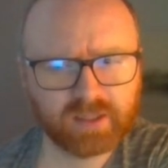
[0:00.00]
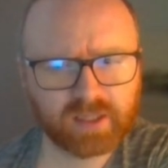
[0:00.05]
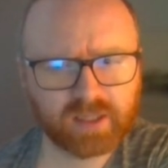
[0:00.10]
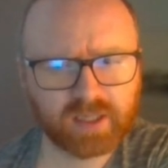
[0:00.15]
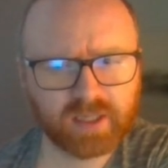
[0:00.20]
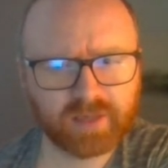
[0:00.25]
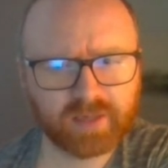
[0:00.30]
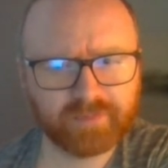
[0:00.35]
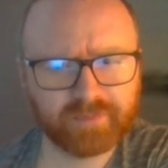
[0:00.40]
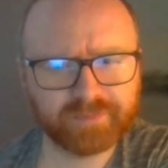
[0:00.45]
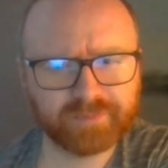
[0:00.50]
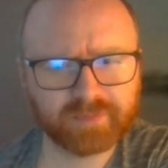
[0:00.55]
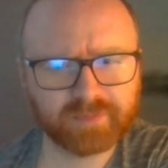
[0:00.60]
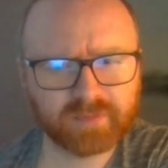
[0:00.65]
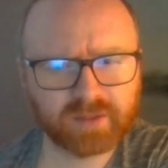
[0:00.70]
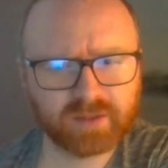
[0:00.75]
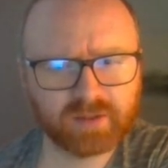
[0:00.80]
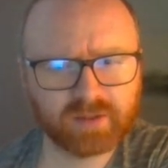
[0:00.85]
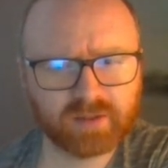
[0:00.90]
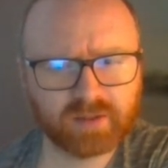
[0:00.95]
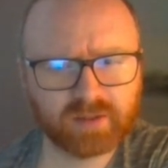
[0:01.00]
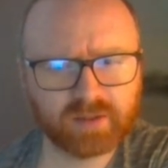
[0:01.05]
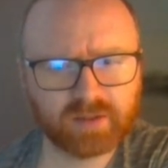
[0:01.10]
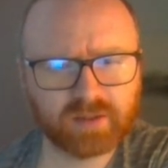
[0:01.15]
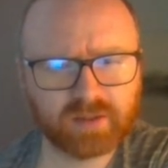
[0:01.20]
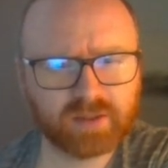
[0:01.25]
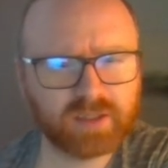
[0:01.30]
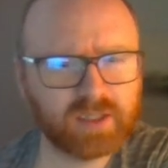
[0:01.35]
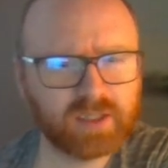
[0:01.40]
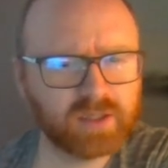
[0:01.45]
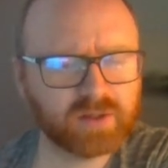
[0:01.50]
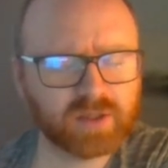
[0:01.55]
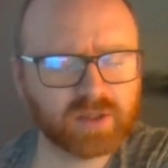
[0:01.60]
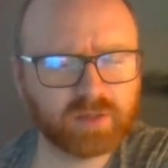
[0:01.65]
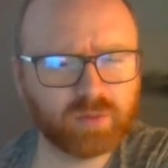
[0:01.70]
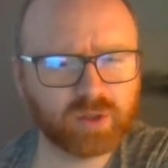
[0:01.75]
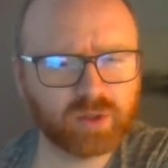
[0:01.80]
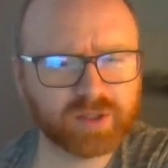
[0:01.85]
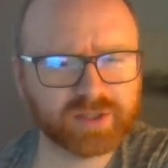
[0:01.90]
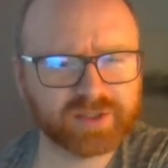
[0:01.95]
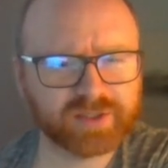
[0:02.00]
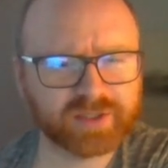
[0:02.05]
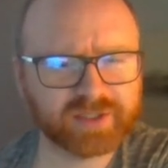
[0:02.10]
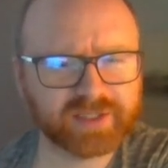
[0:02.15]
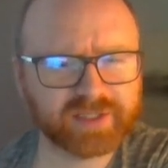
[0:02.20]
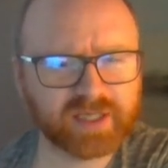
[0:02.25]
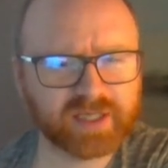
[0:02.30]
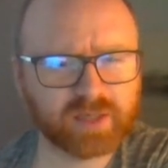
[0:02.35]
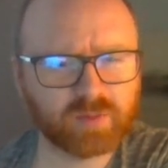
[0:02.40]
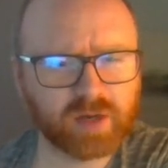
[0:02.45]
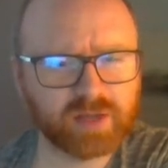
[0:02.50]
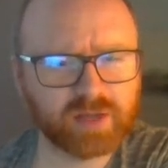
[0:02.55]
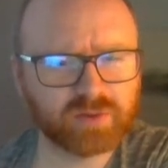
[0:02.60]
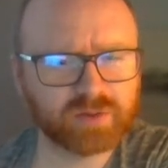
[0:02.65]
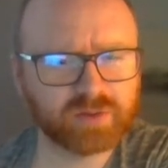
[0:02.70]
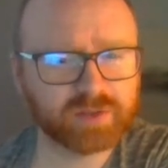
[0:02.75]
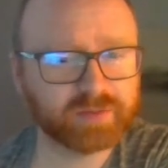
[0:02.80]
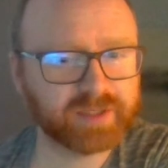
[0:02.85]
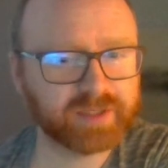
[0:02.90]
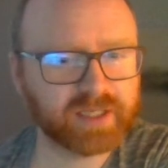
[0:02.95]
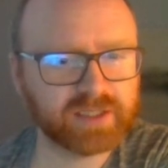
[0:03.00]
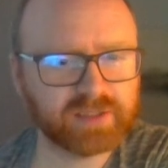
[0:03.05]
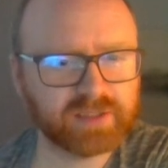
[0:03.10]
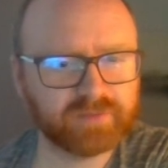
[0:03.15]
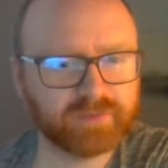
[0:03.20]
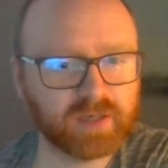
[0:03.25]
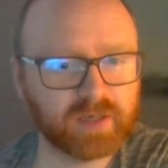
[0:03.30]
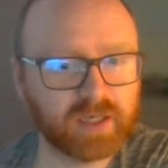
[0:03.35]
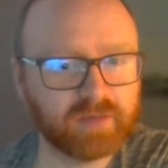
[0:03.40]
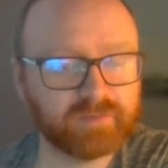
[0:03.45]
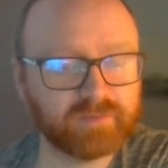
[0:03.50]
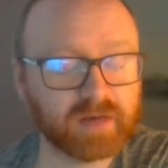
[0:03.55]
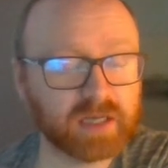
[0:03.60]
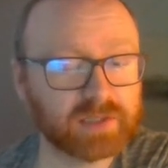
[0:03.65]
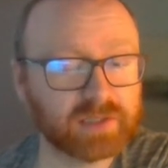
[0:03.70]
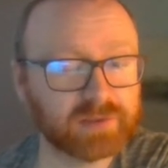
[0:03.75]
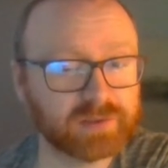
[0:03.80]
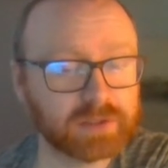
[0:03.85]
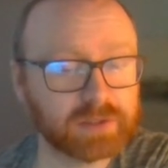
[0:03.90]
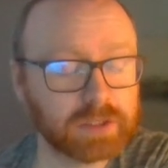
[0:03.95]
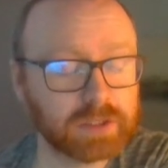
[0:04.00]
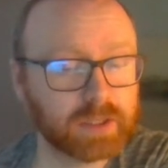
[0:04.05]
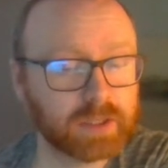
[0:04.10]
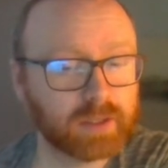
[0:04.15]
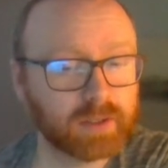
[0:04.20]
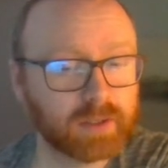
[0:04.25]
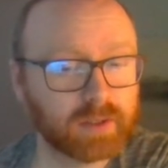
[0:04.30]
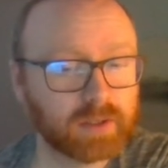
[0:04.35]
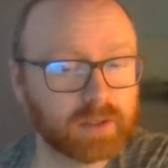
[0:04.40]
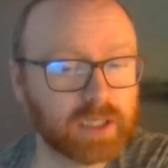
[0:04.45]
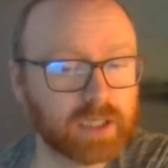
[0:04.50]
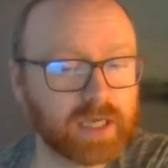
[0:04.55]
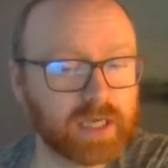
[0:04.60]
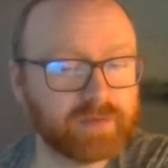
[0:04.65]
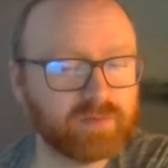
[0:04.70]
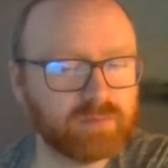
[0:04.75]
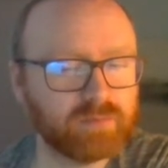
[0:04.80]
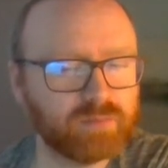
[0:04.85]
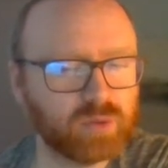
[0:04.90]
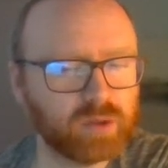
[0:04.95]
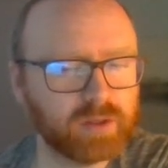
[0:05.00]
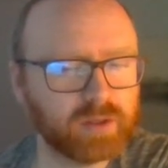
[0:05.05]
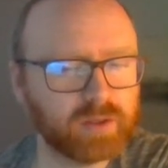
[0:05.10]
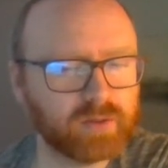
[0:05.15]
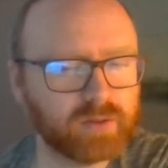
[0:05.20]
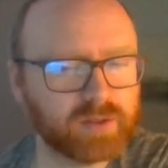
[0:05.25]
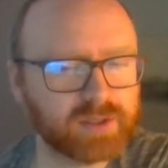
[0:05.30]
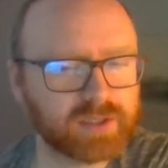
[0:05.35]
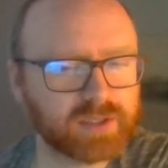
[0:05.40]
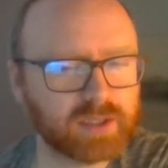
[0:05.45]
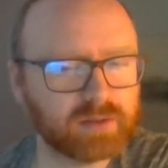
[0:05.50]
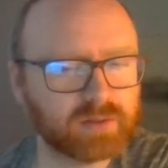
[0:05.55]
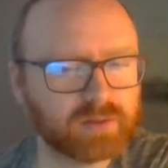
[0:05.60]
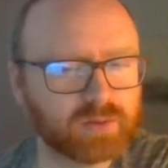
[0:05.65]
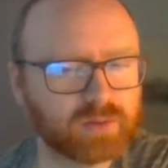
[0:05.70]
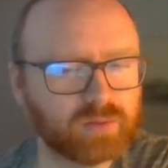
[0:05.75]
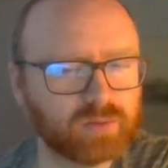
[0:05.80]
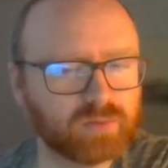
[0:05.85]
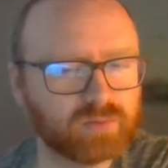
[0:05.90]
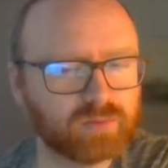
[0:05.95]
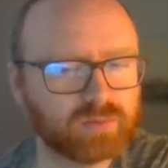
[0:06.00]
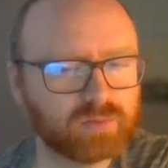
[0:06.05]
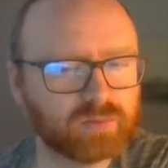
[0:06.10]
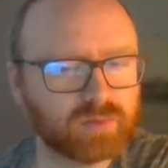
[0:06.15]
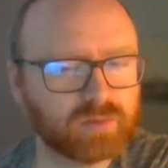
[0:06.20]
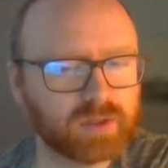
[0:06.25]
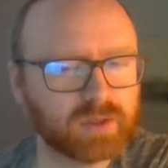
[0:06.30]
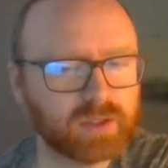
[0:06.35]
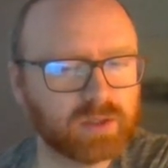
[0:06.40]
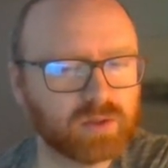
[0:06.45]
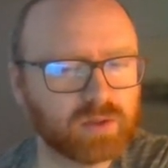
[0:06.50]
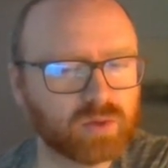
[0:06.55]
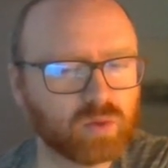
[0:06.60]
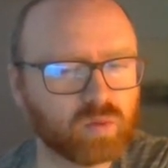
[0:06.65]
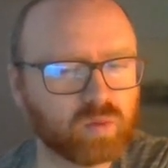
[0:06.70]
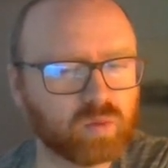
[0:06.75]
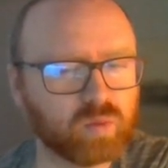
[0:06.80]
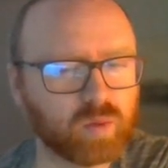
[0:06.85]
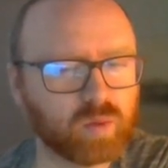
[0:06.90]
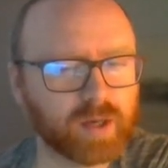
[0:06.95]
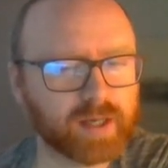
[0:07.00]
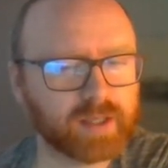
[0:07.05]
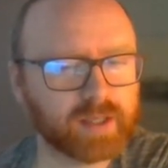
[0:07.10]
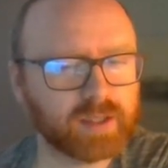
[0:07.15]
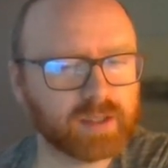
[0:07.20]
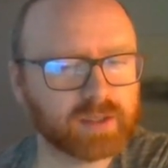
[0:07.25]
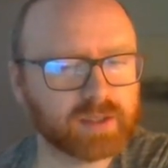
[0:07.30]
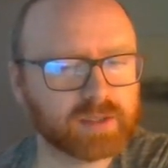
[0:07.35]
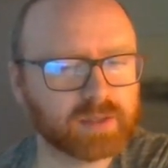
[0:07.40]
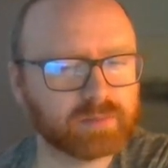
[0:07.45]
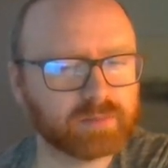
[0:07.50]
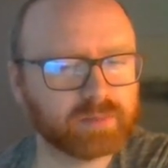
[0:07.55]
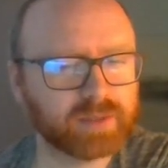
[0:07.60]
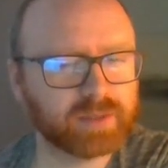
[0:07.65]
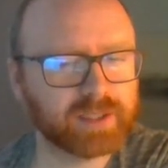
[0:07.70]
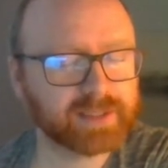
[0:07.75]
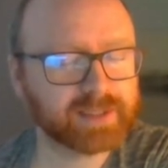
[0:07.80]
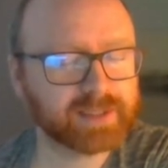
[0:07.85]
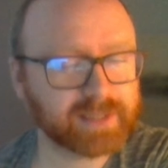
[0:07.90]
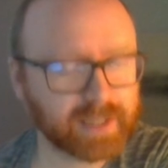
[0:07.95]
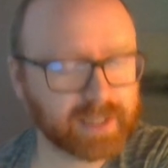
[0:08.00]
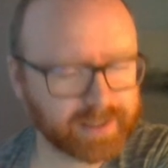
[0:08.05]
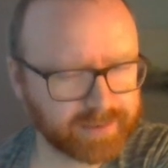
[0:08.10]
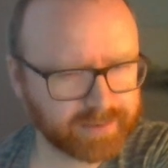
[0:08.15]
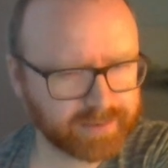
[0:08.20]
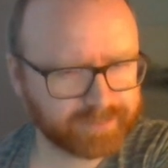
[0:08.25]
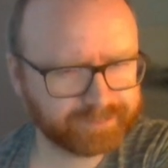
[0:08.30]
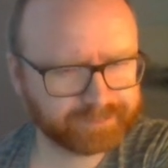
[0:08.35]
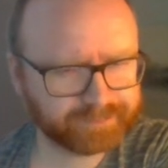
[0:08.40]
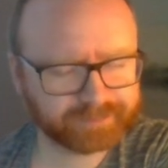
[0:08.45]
Here the computer doesn't understand why I don't just play knight d5, and if I'm brutally honest, I don't really know why I didn't play either.